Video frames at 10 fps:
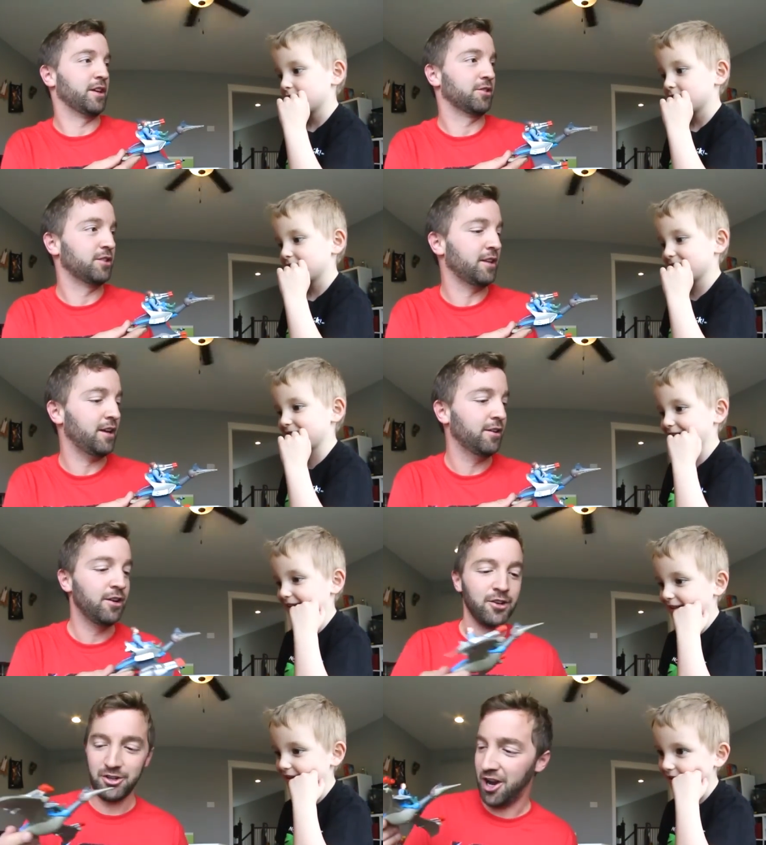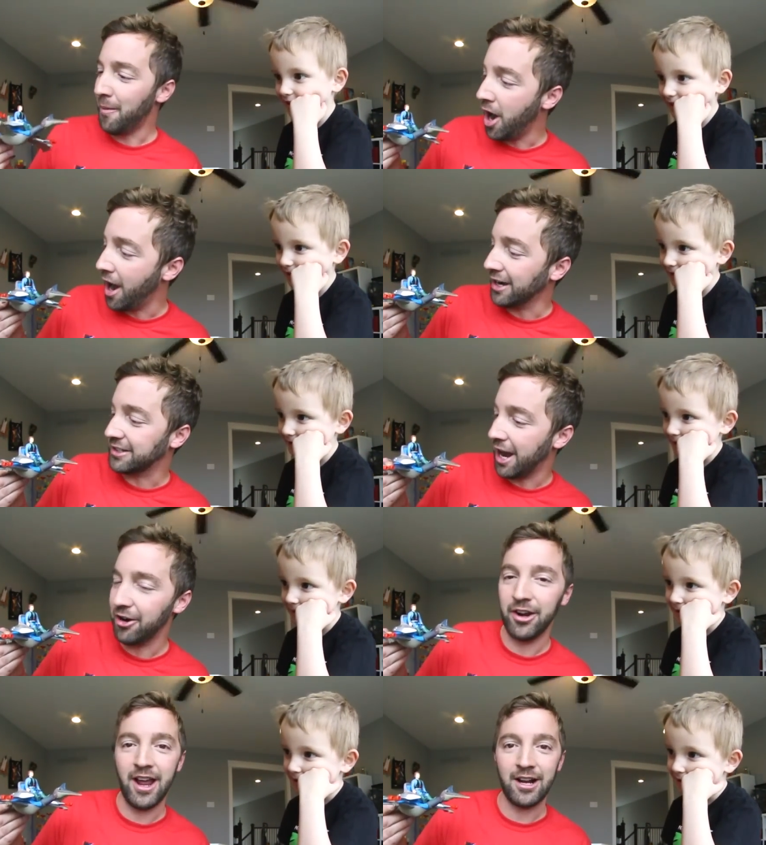Speaker 1: with that. Did you see that? Eh. Come on,
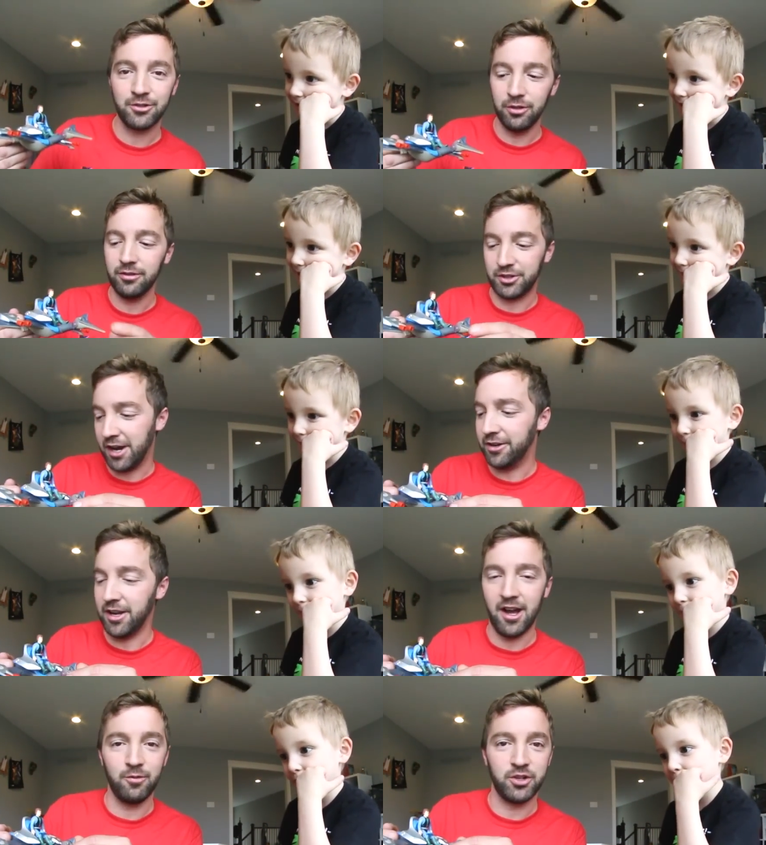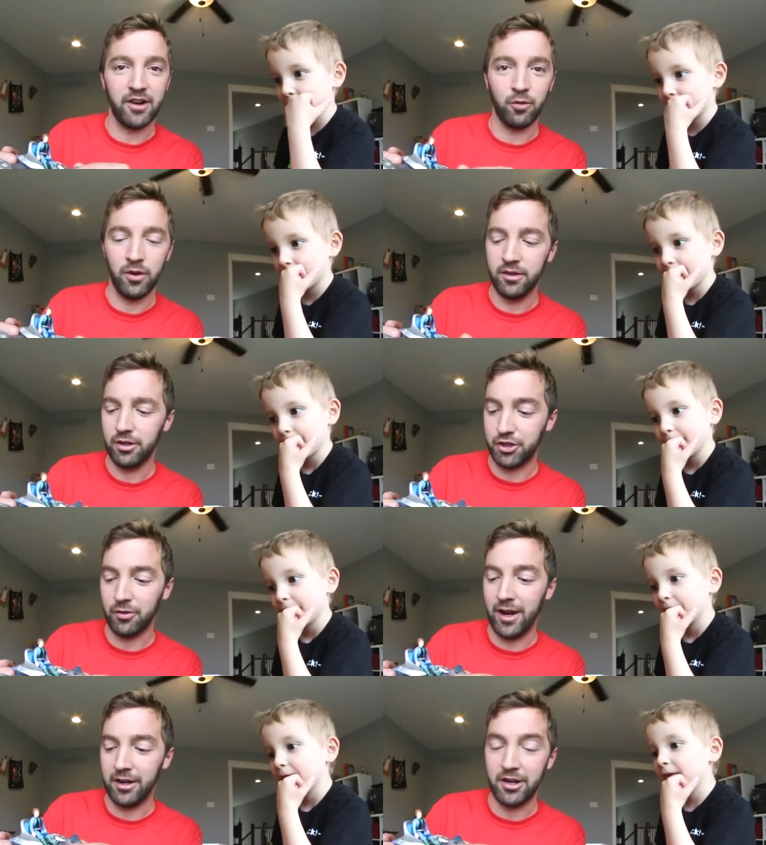pterodactyl, or pterodon, whichever one, or
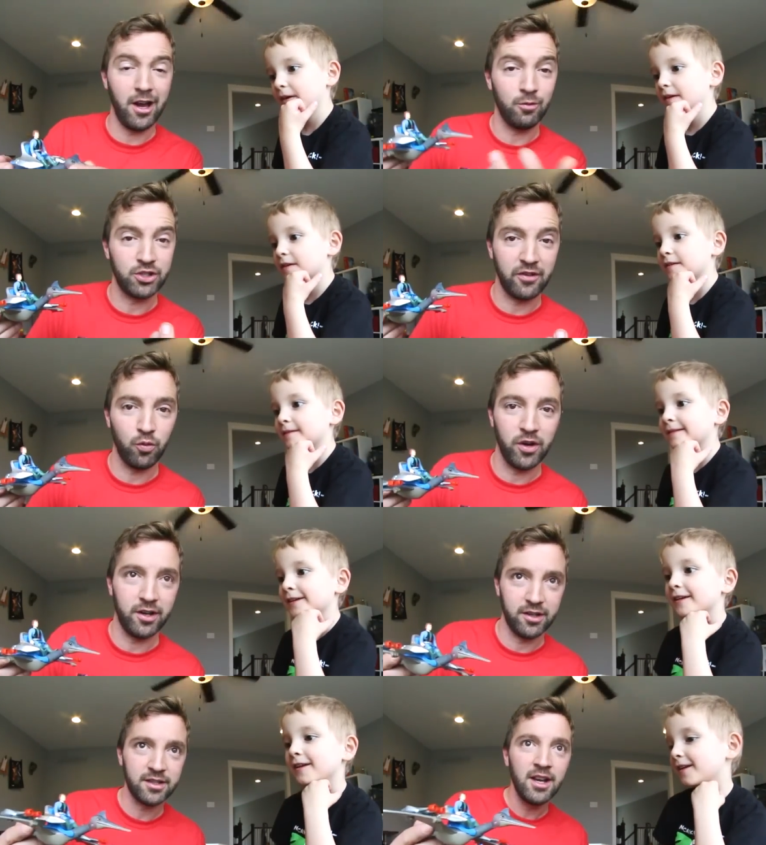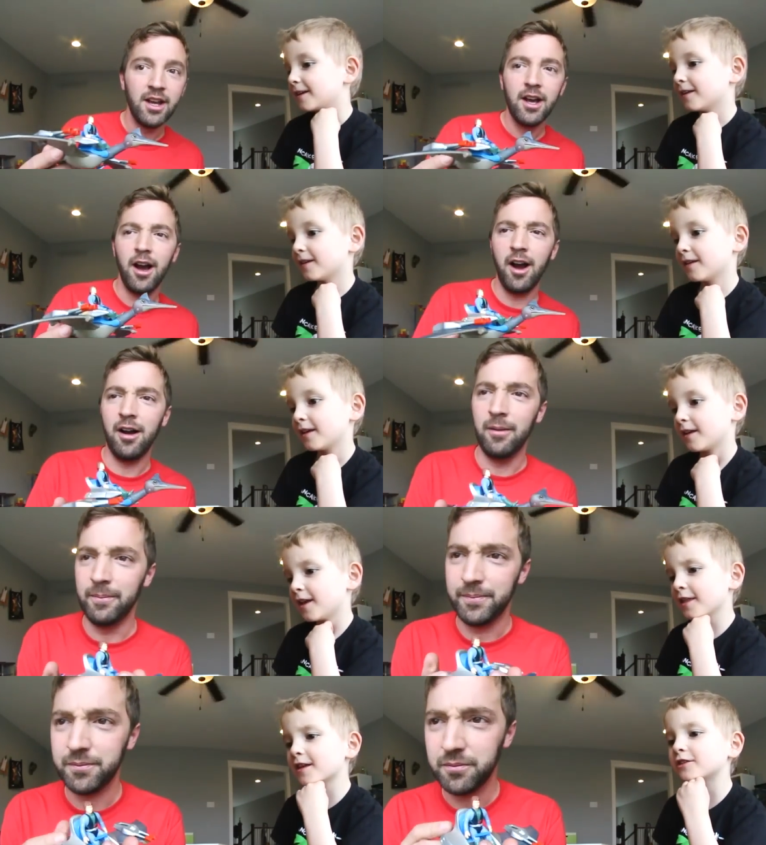pteranodon, whichever one it is. Um,
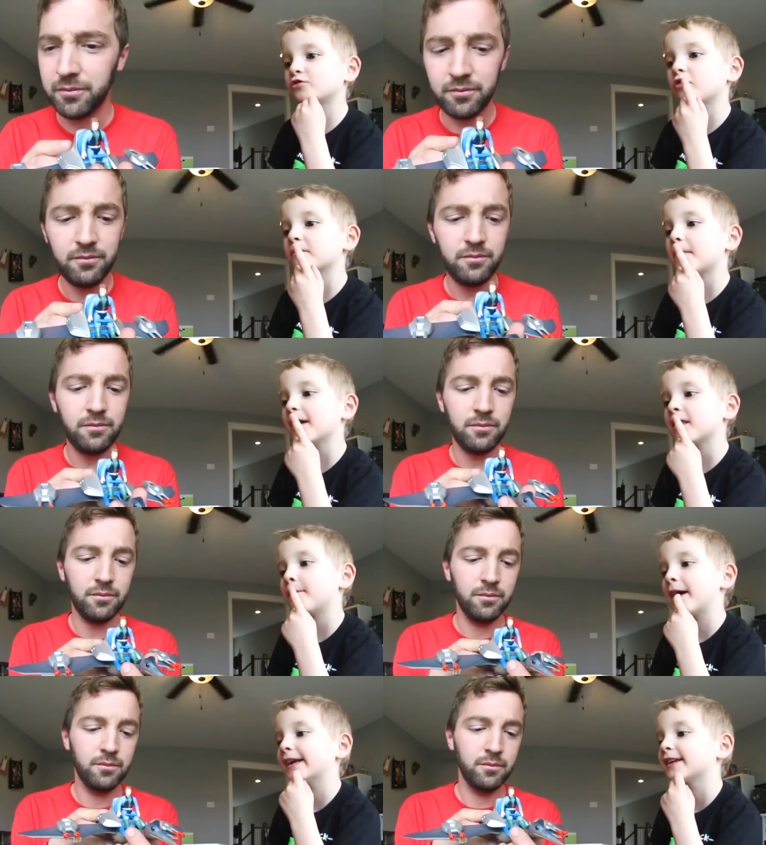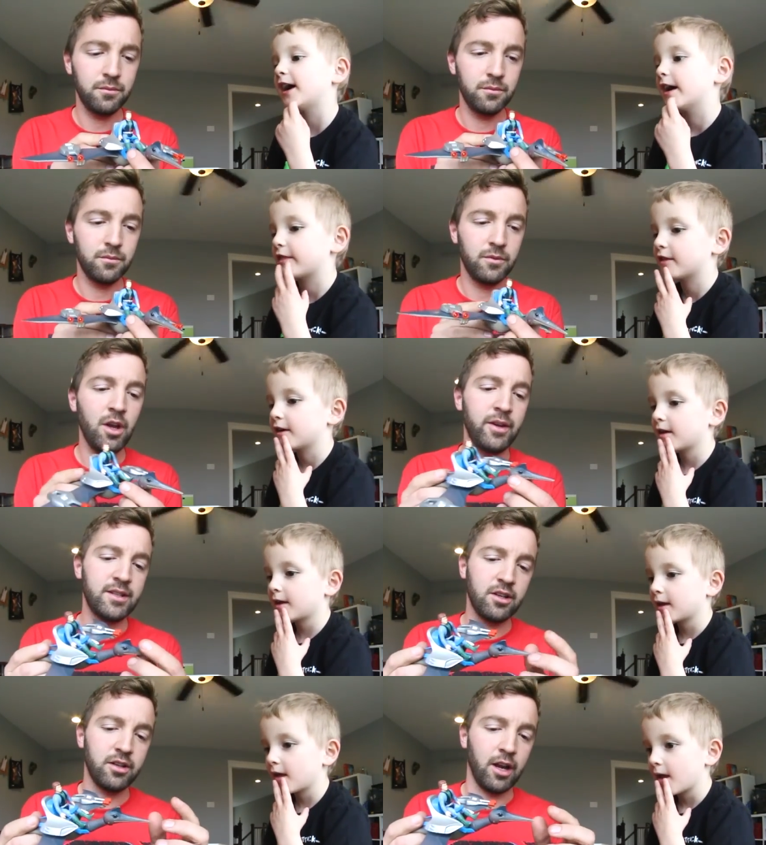he's
Speaker 2: controlled by the bad guy.
Speaker 1: No,
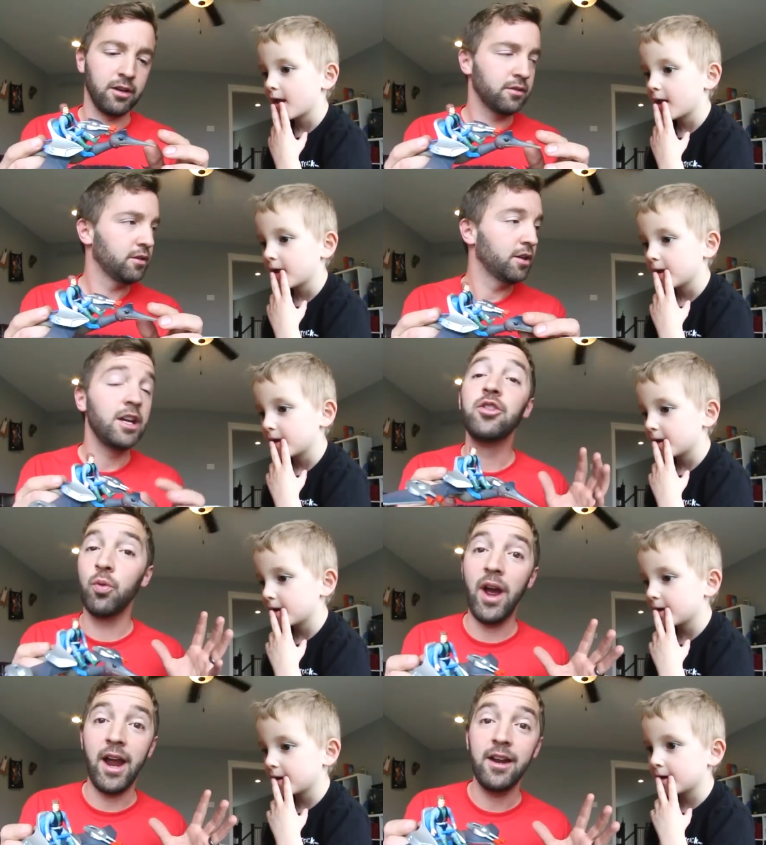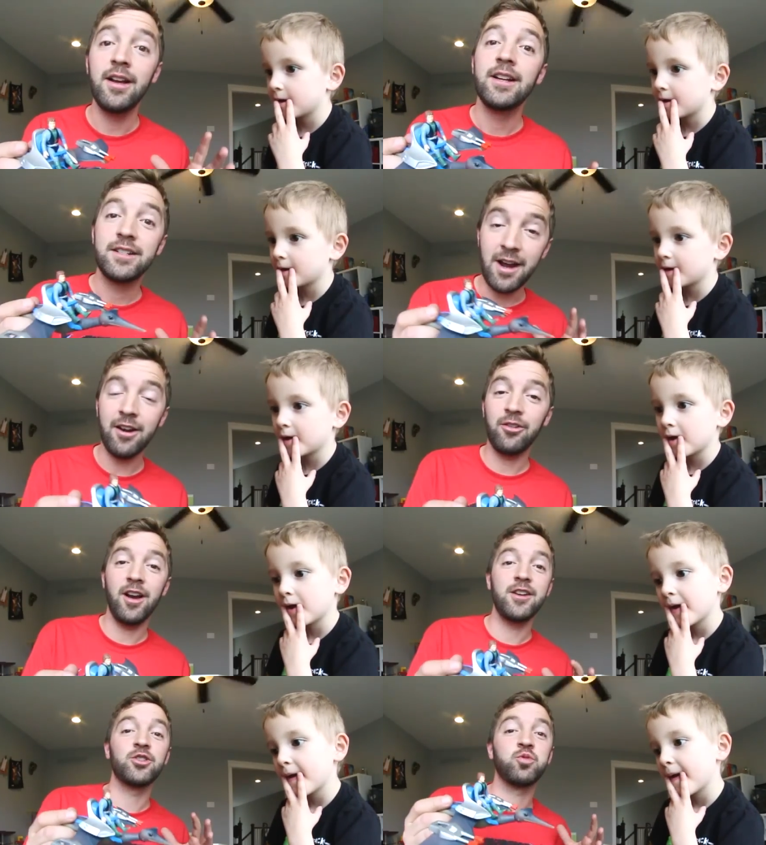he's a good guy. Either way, Dino
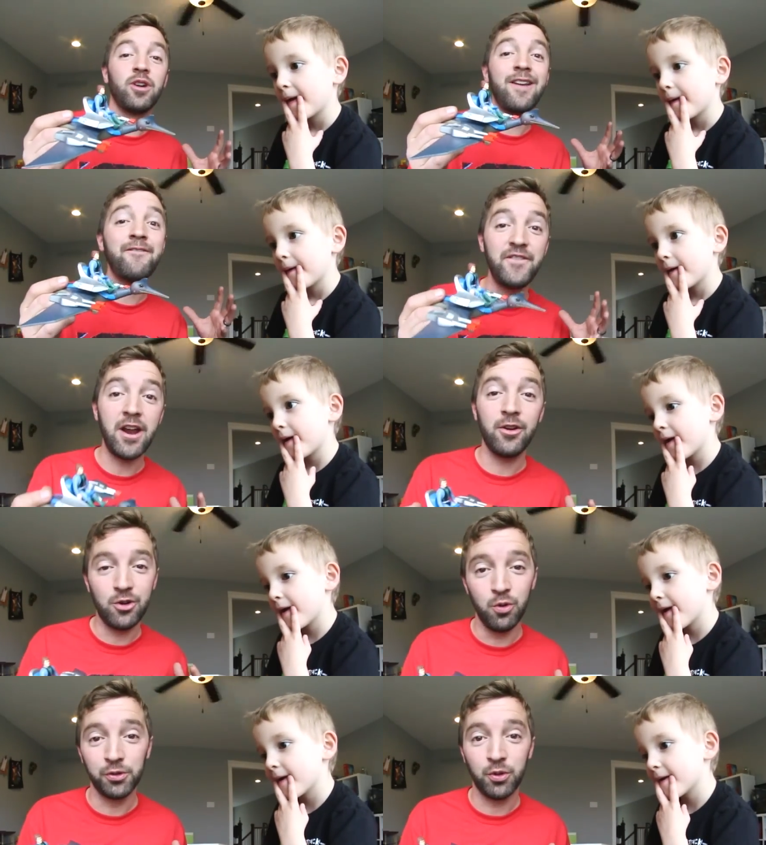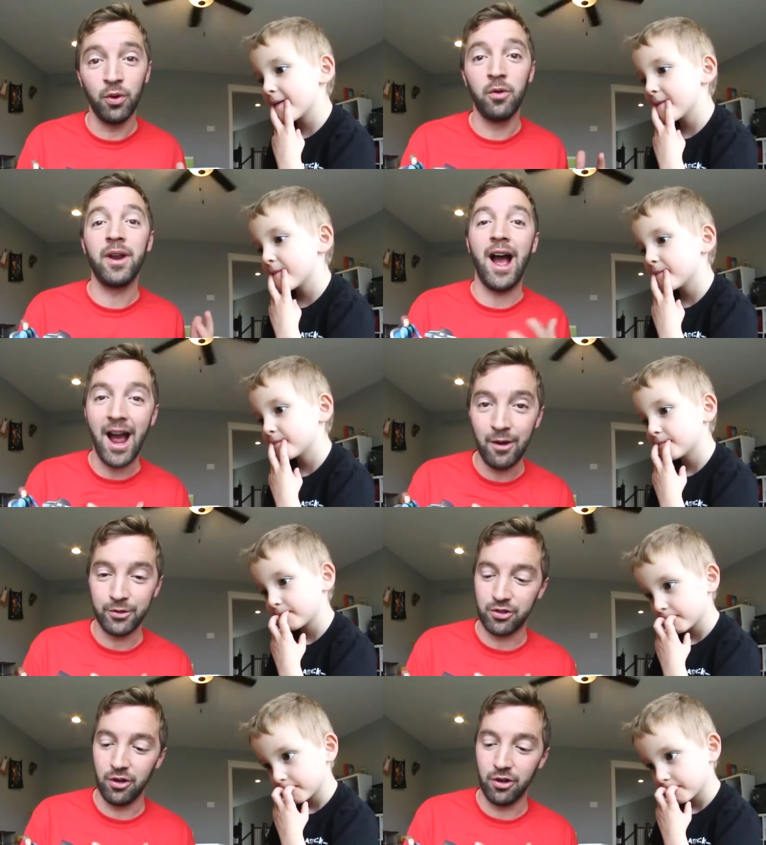Riders were a very cool toy when I was